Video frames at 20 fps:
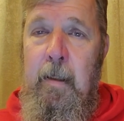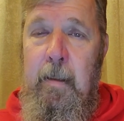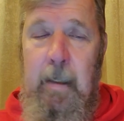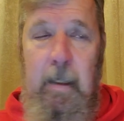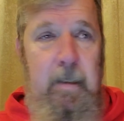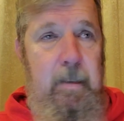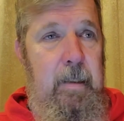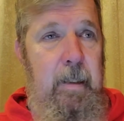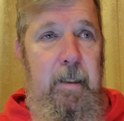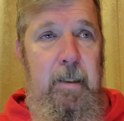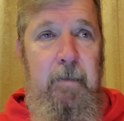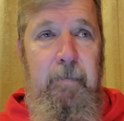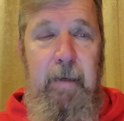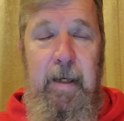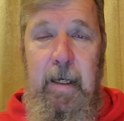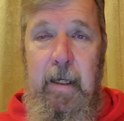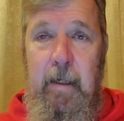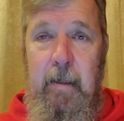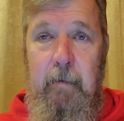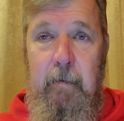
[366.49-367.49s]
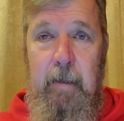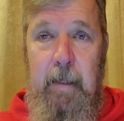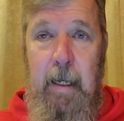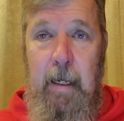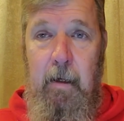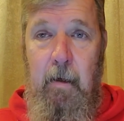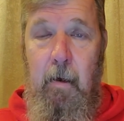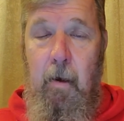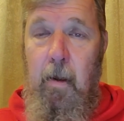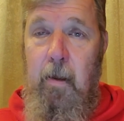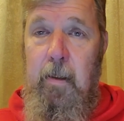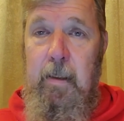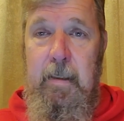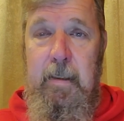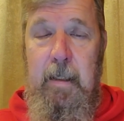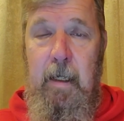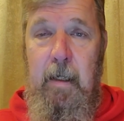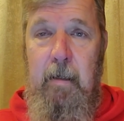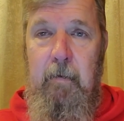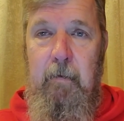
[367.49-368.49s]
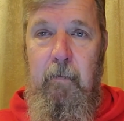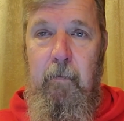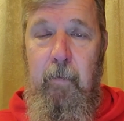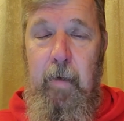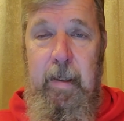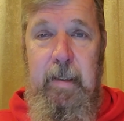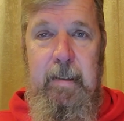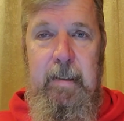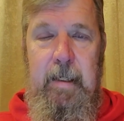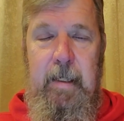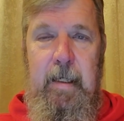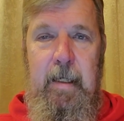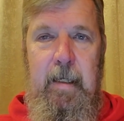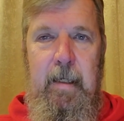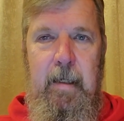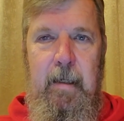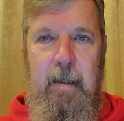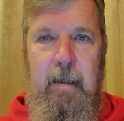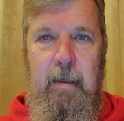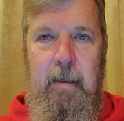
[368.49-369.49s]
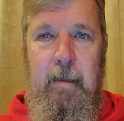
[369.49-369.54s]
Does this mean that all of a sudden we see,